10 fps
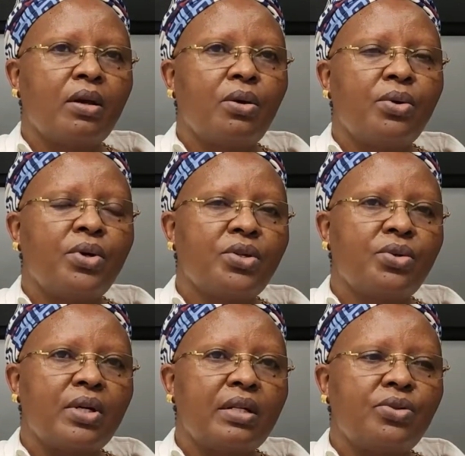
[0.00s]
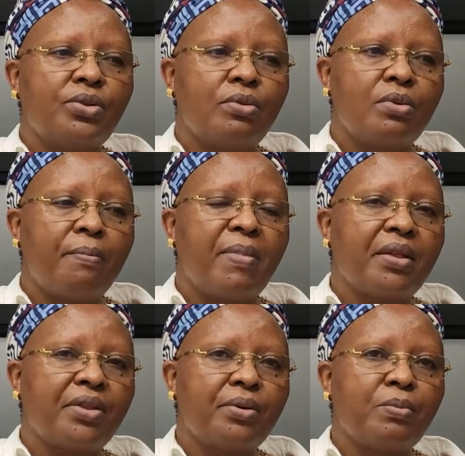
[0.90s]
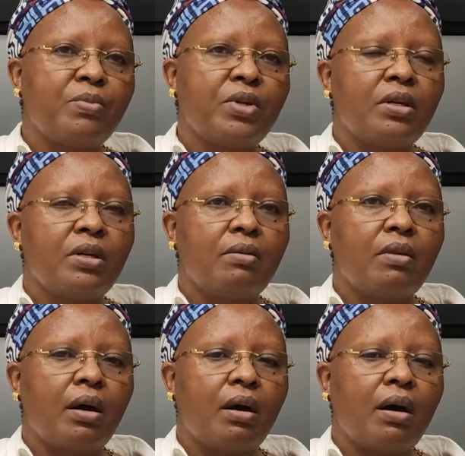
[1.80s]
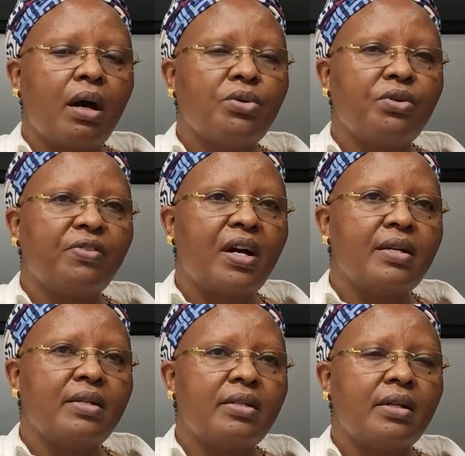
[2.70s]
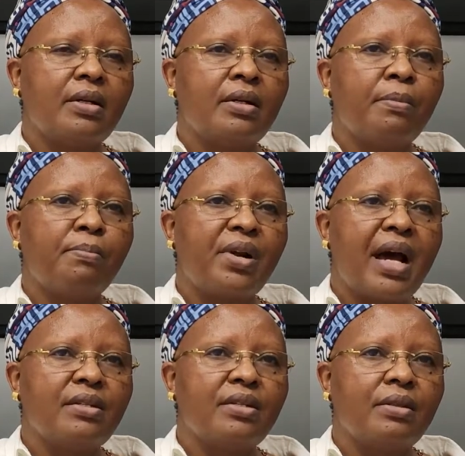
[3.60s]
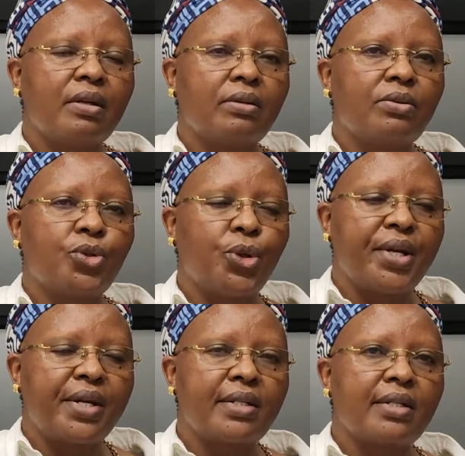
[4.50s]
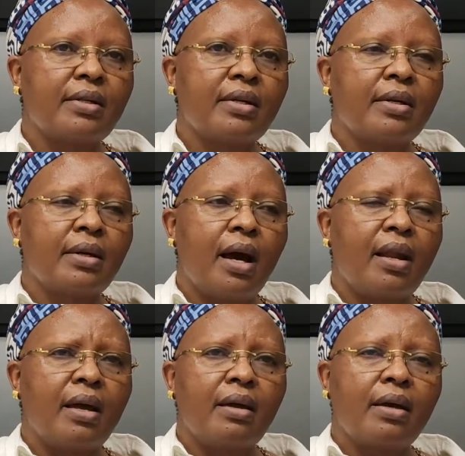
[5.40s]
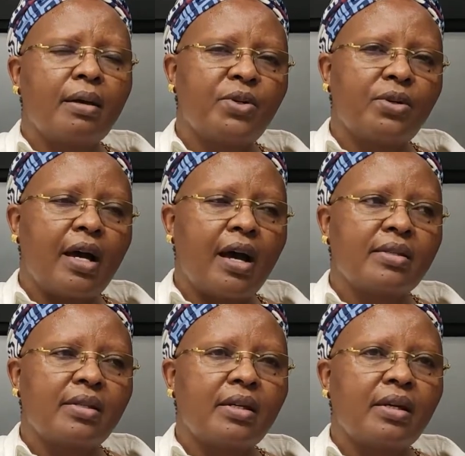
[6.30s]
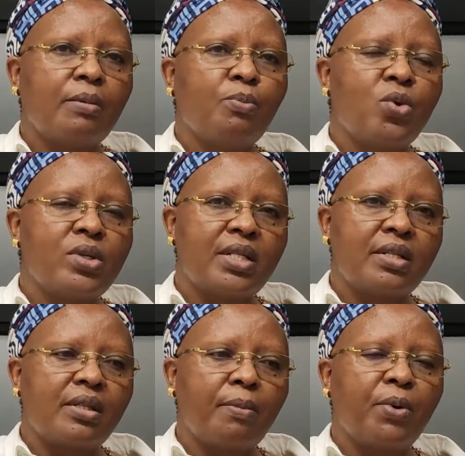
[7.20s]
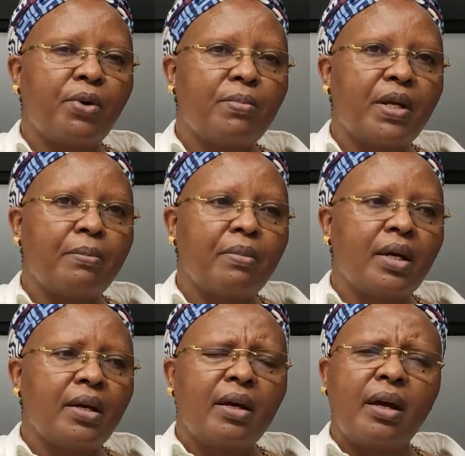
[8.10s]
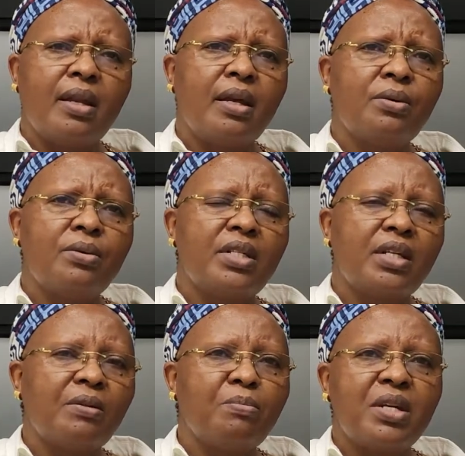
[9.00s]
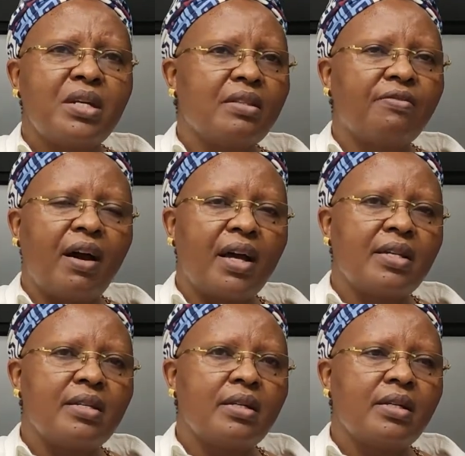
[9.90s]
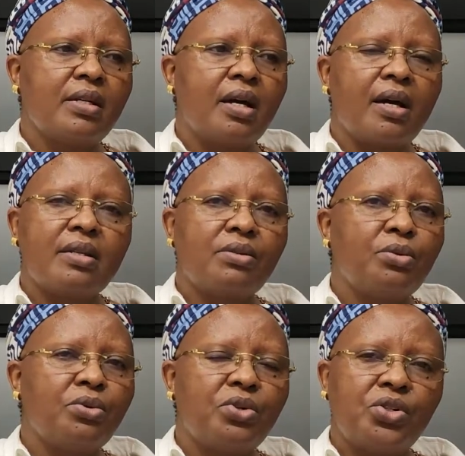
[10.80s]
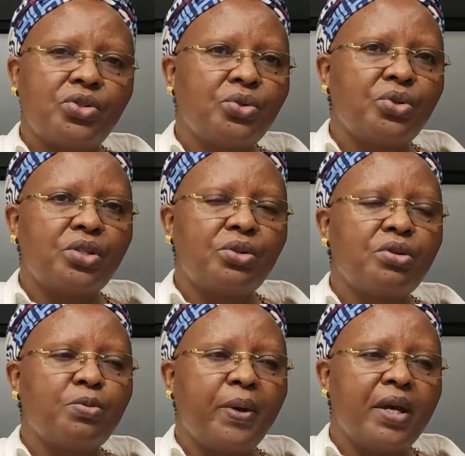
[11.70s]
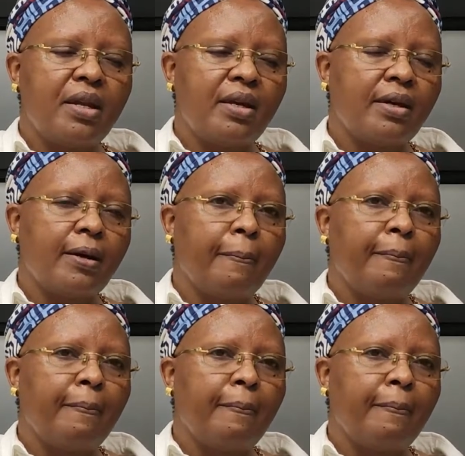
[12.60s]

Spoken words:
going to the bathroom, I would find blood in the toilet. And I kept on asking him, what is the problem? And he would tell me he's fine, he has no issue, he's not paining.